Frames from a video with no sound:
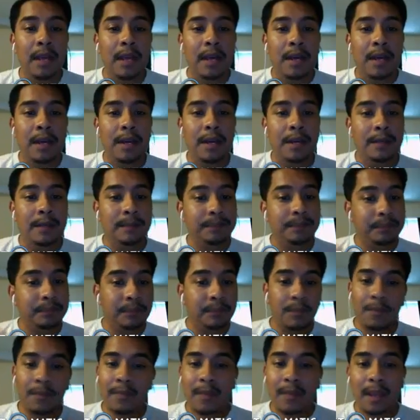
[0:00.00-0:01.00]
um,
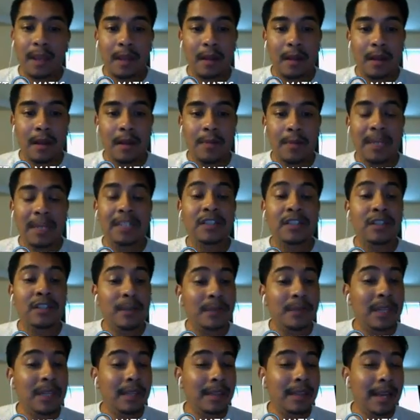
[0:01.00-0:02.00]
about
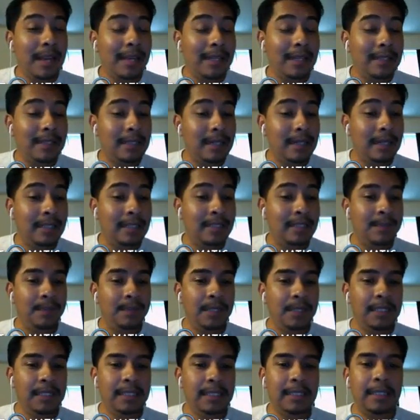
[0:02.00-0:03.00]
something that isn't
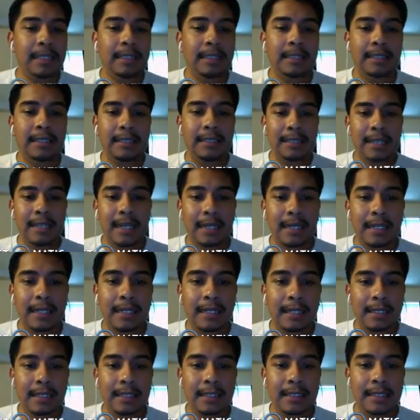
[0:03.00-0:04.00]
explicitly stated
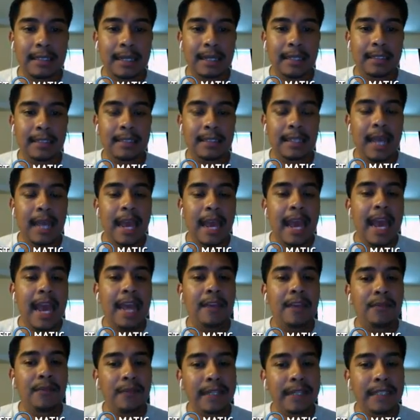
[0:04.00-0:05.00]
in the text.
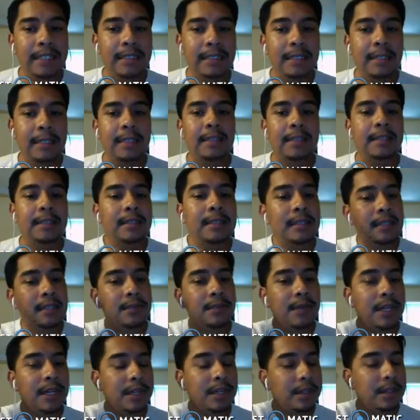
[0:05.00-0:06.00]
And reasoning, this is
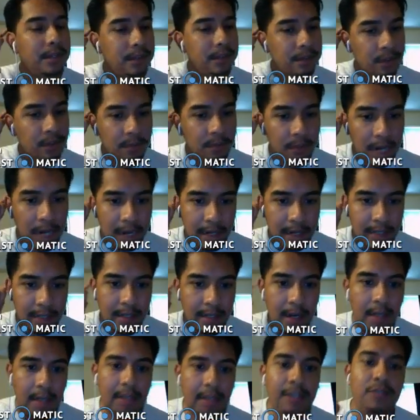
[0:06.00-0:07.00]
where you use your prior
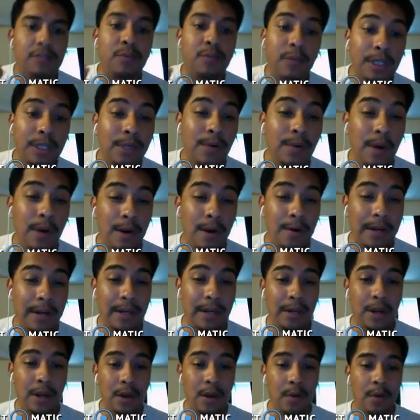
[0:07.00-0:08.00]
knowledge, what you already
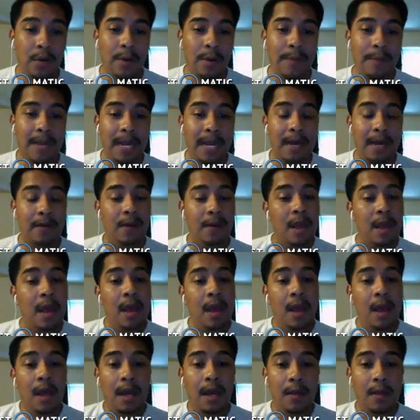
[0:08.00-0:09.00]
know about
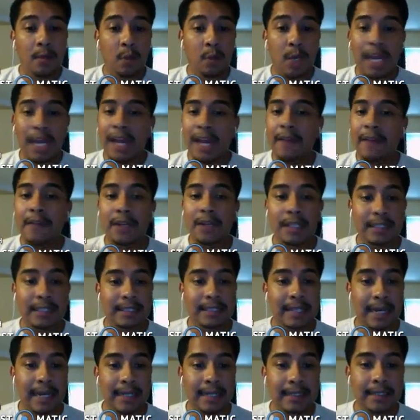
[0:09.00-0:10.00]
whatever the
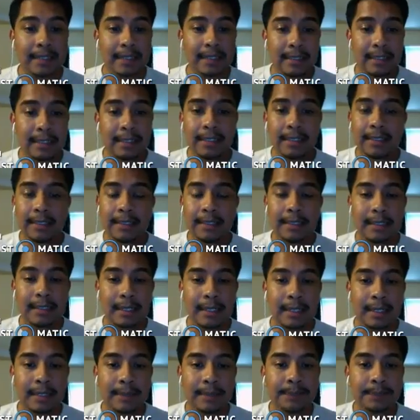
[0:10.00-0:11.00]
text is
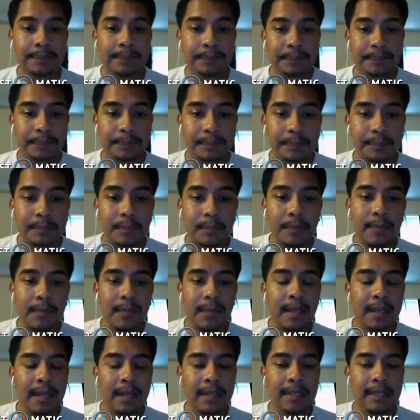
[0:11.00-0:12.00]

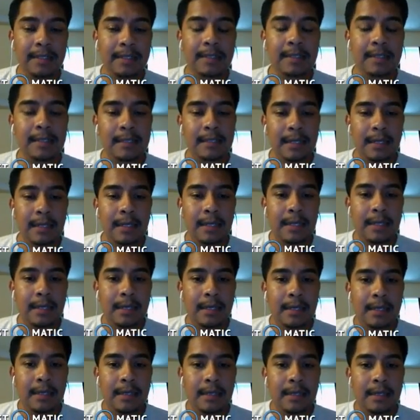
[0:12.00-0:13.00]

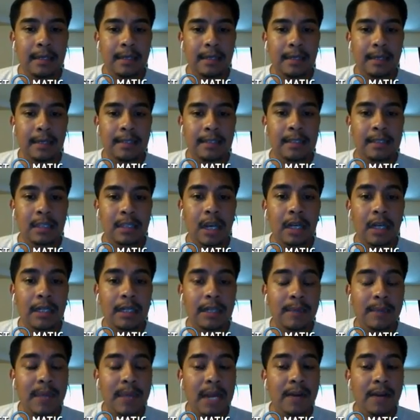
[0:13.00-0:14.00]
is talking
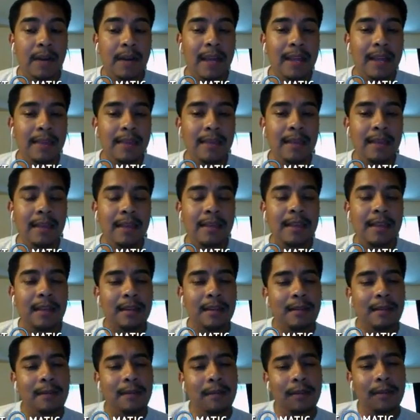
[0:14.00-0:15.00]
about. And
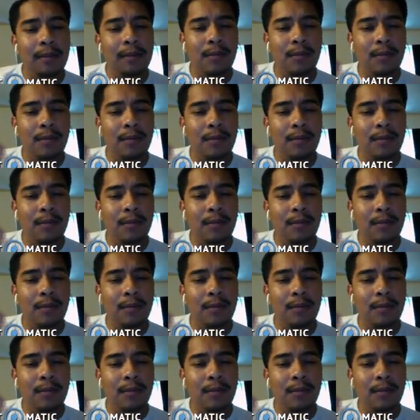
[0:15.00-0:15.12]
the